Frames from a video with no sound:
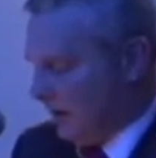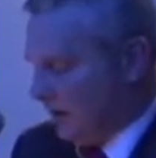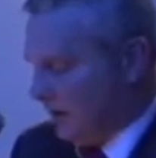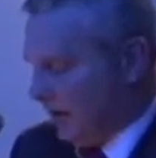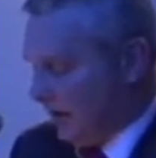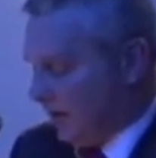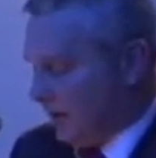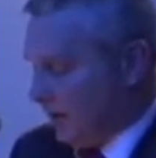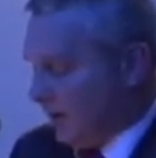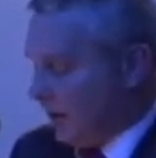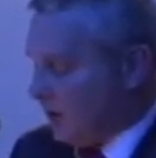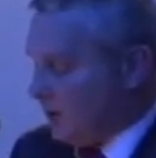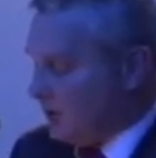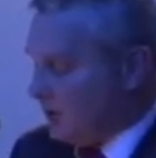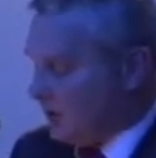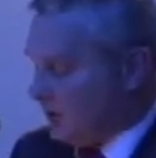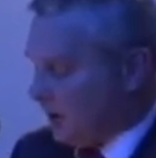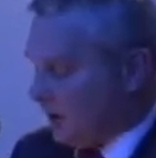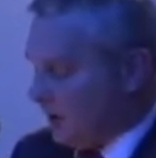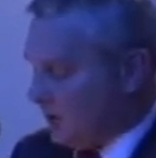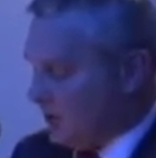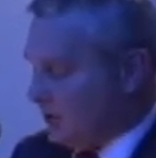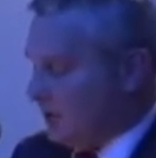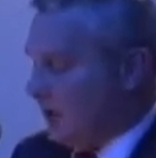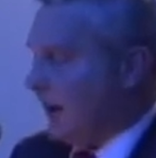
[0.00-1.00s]
and
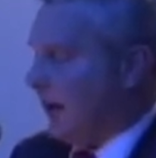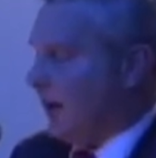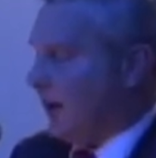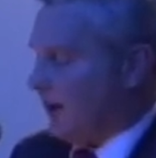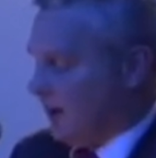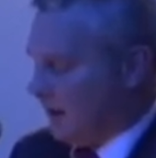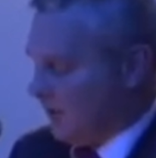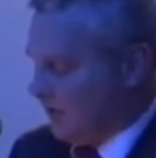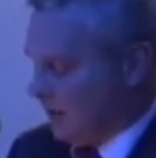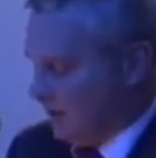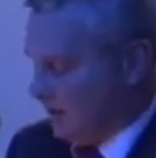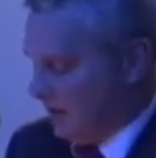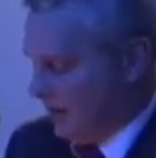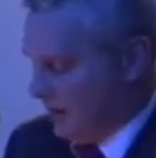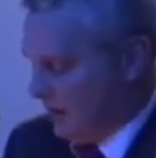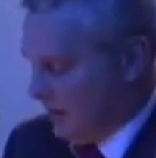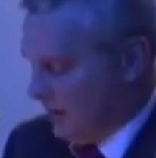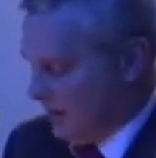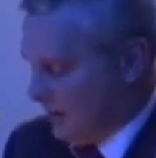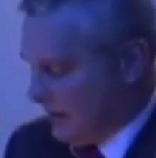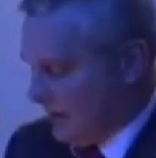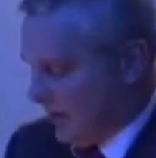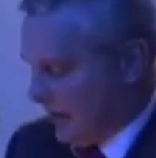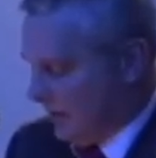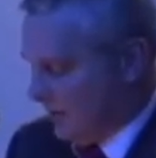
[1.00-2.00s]
Nationalist Ireland
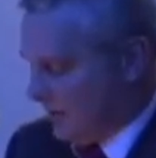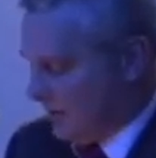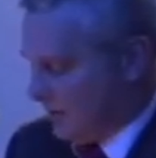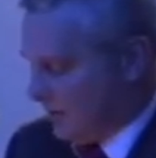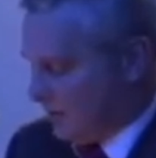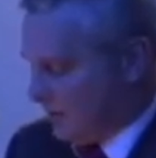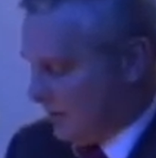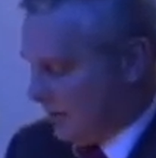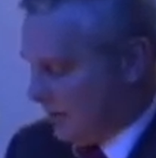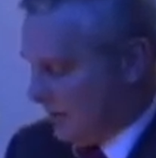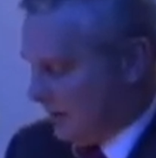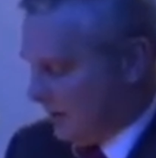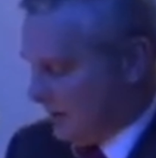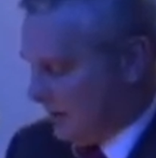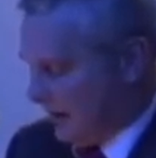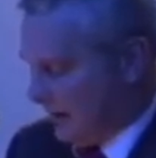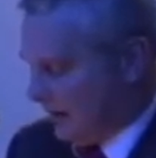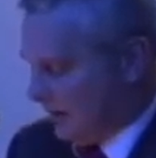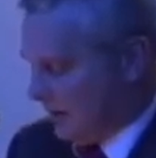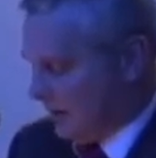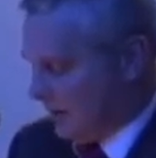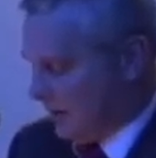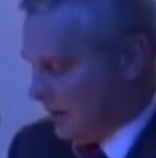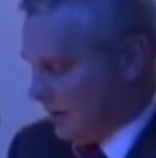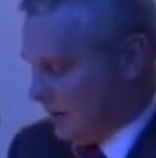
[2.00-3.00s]
demonstrated
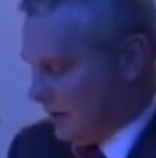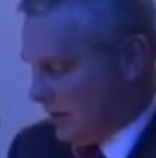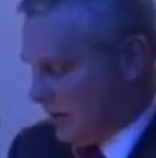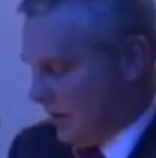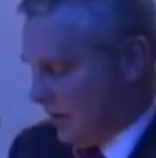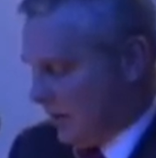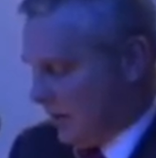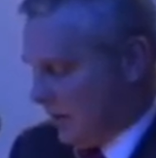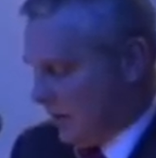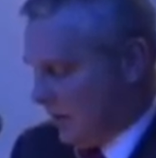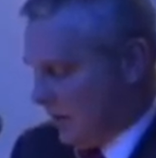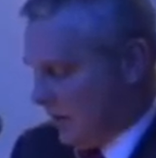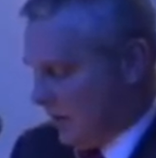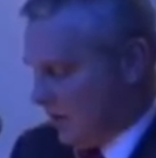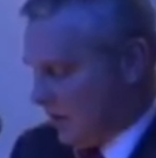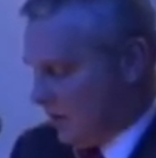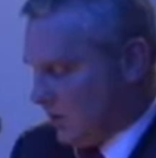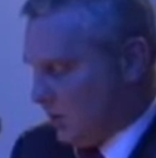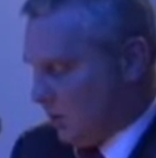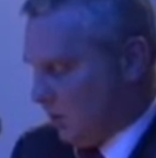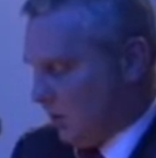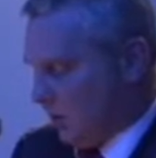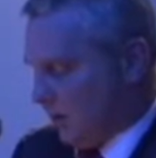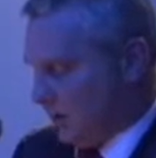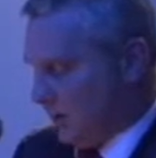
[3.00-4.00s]
little desire to
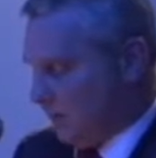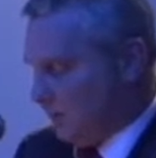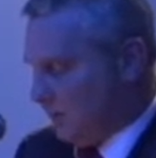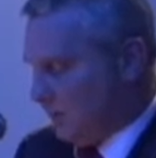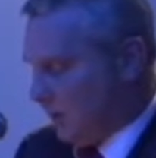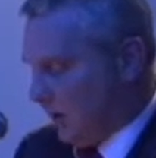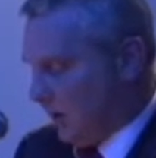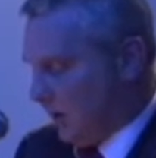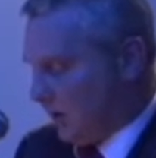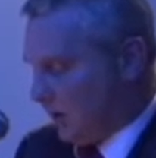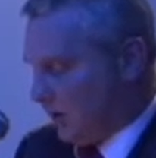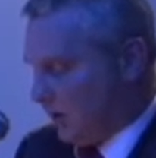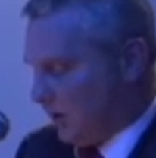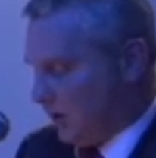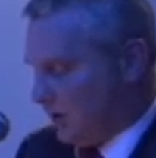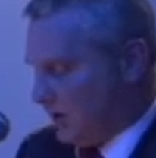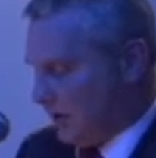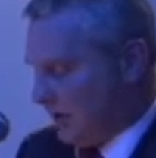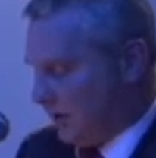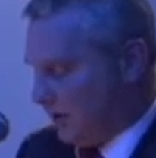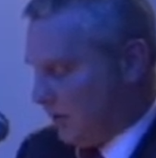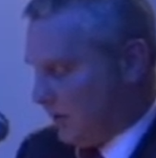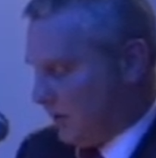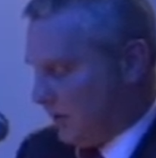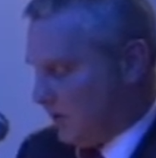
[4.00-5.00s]
work in
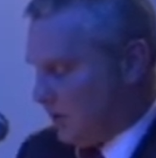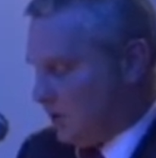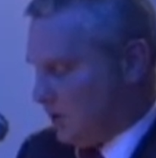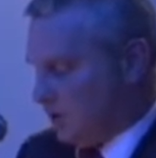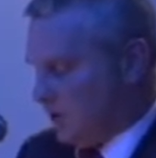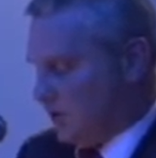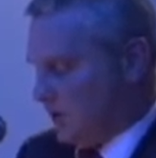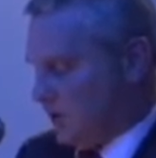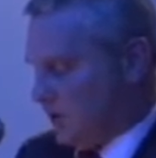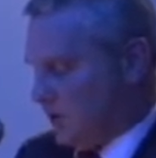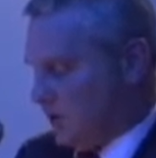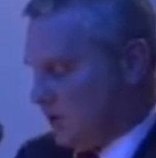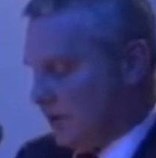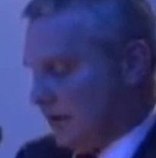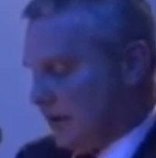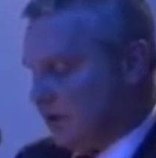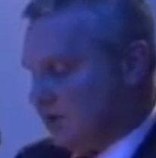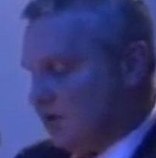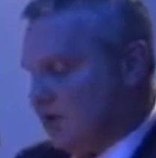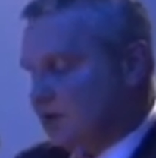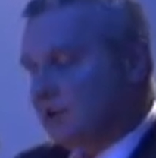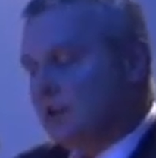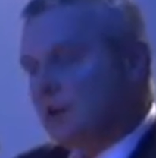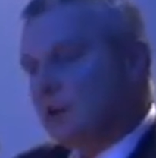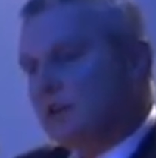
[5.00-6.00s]
partnership with the
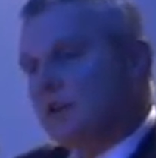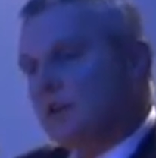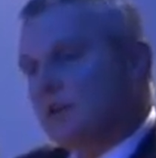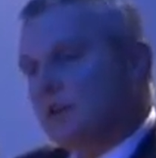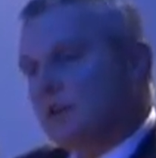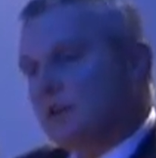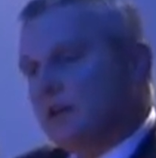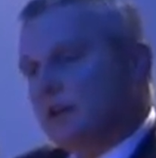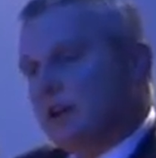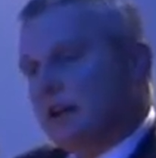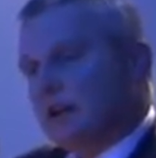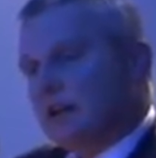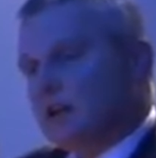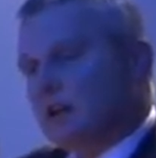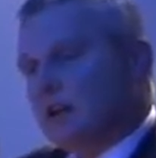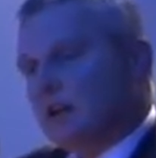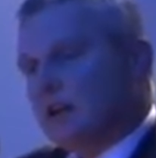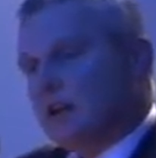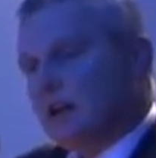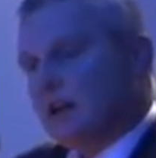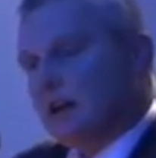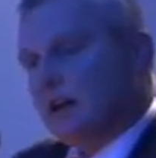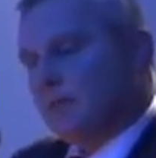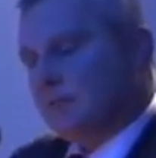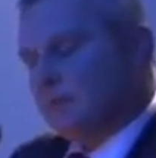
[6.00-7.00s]
jurisdiction it
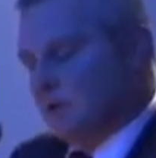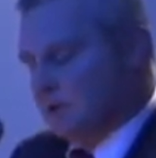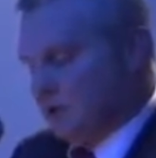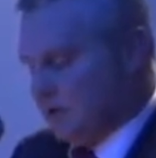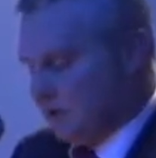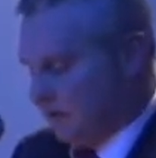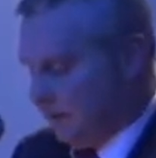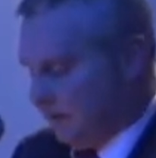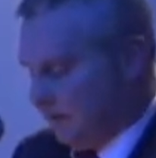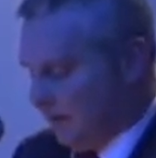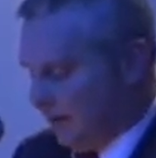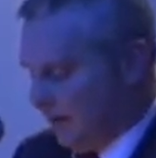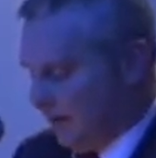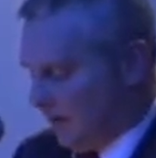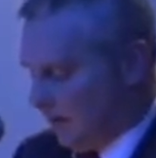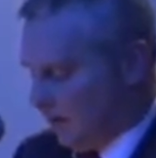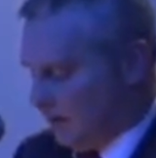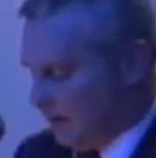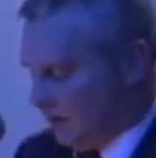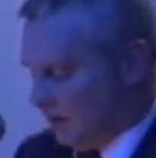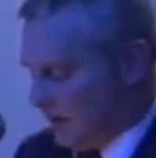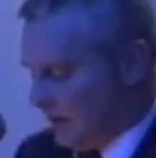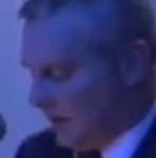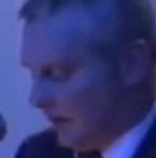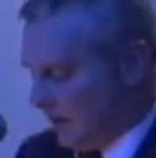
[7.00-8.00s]
condemned as a failed
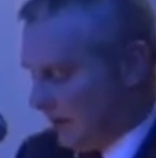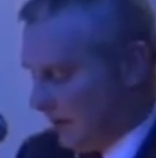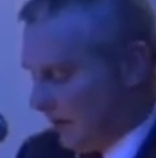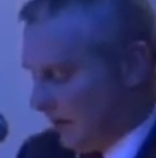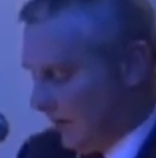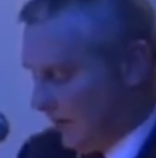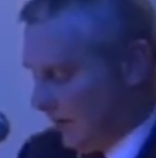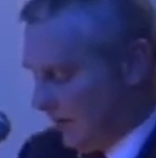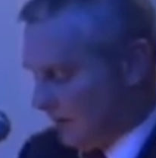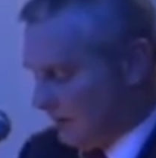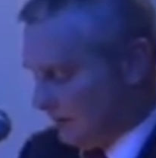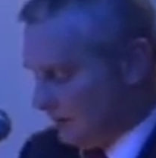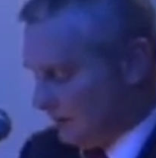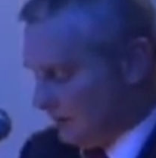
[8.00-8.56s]
statelet.